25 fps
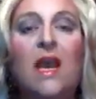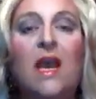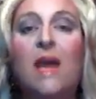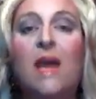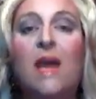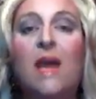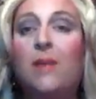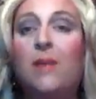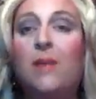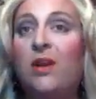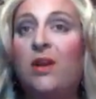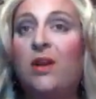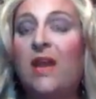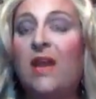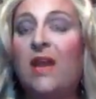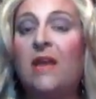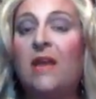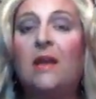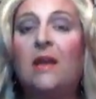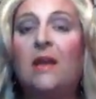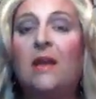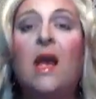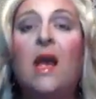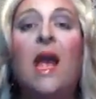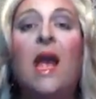Better
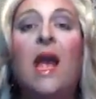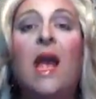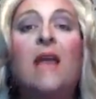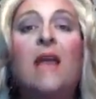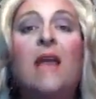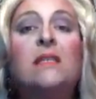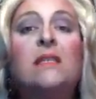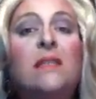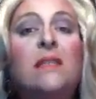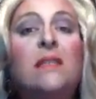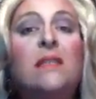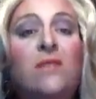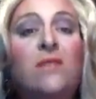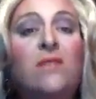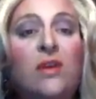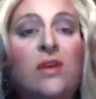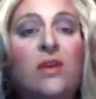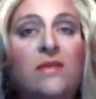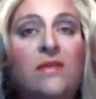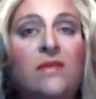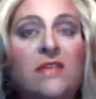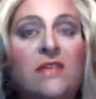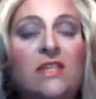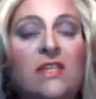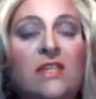yet, hand deliver your
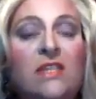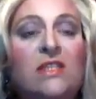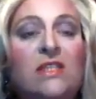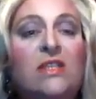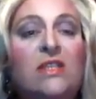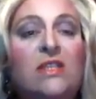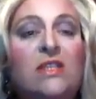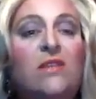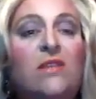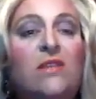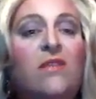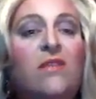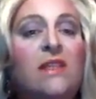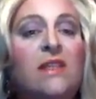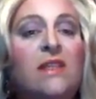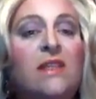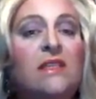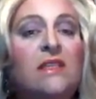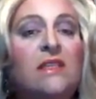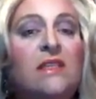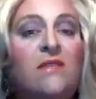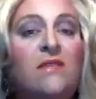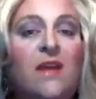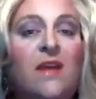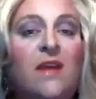invitations to your friends
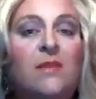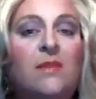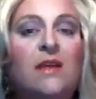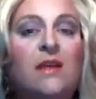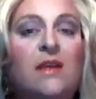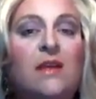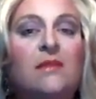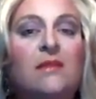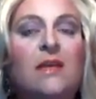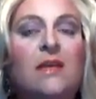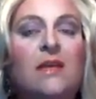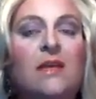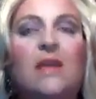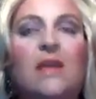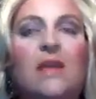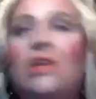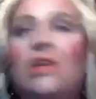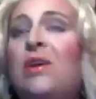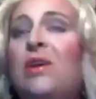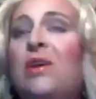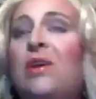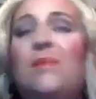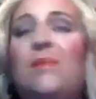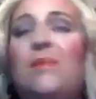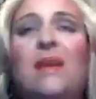and family.
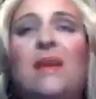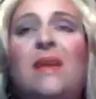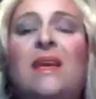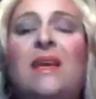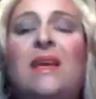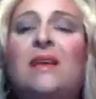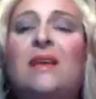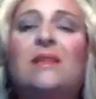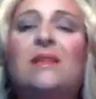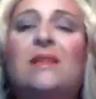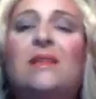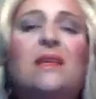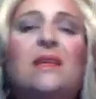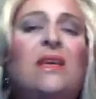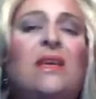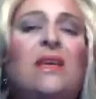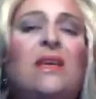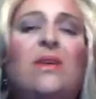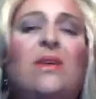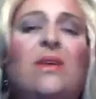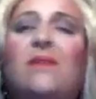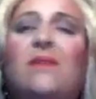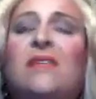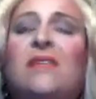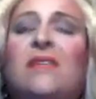You can make
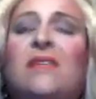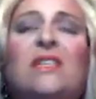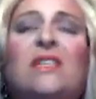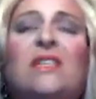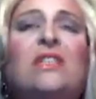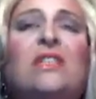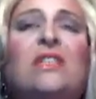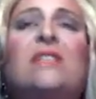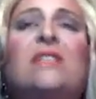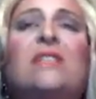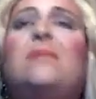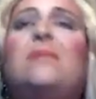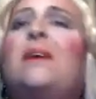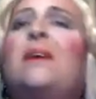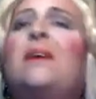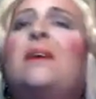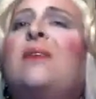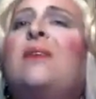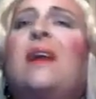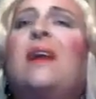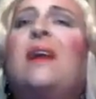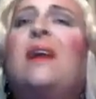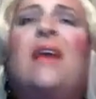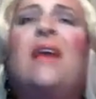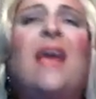cute invitations just
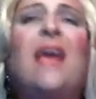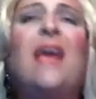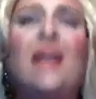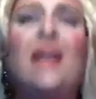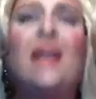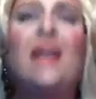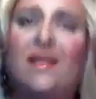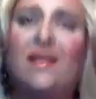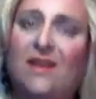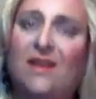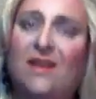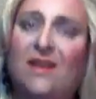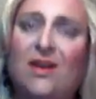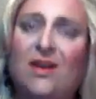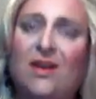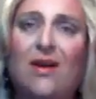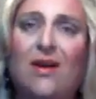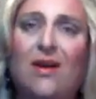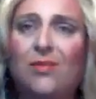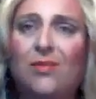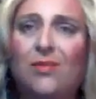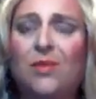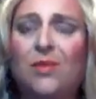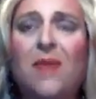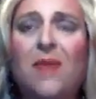about out of anything
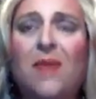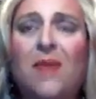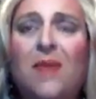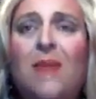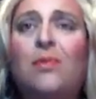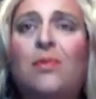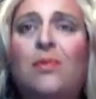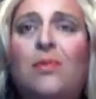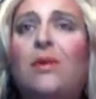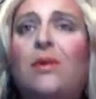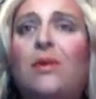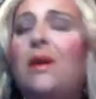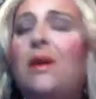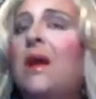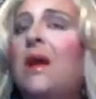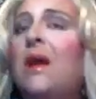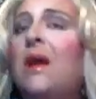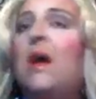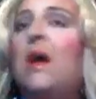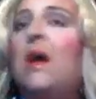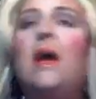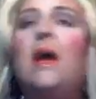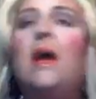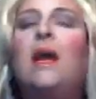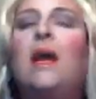cardboard, paper,
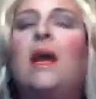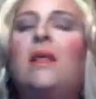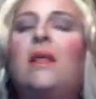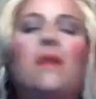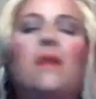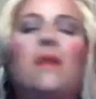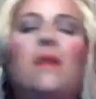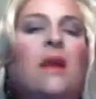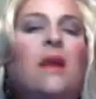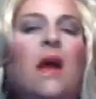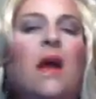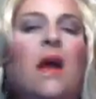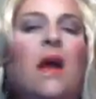anything.